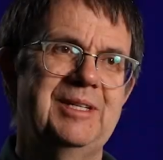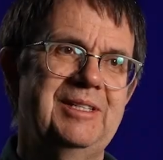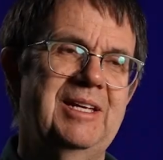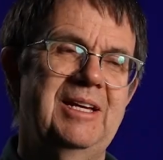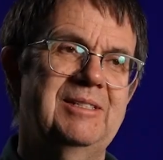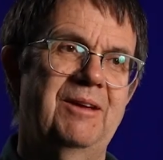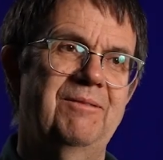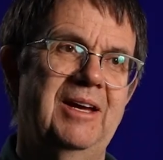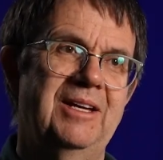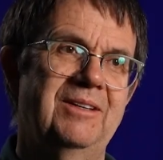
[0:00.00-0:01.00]
These days I
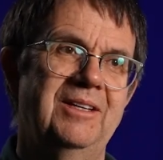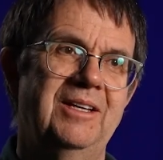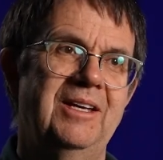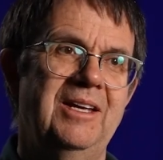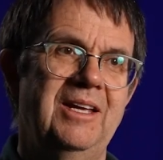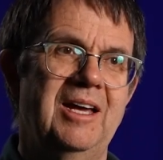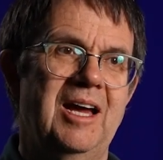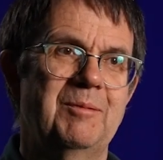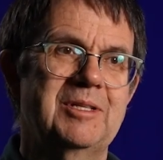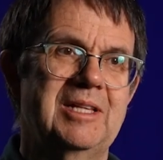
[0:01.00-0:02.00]
find
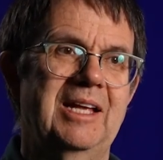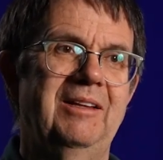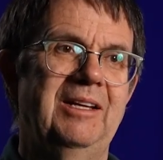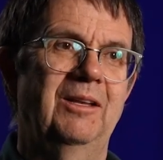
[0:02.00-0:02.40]
I'm as likely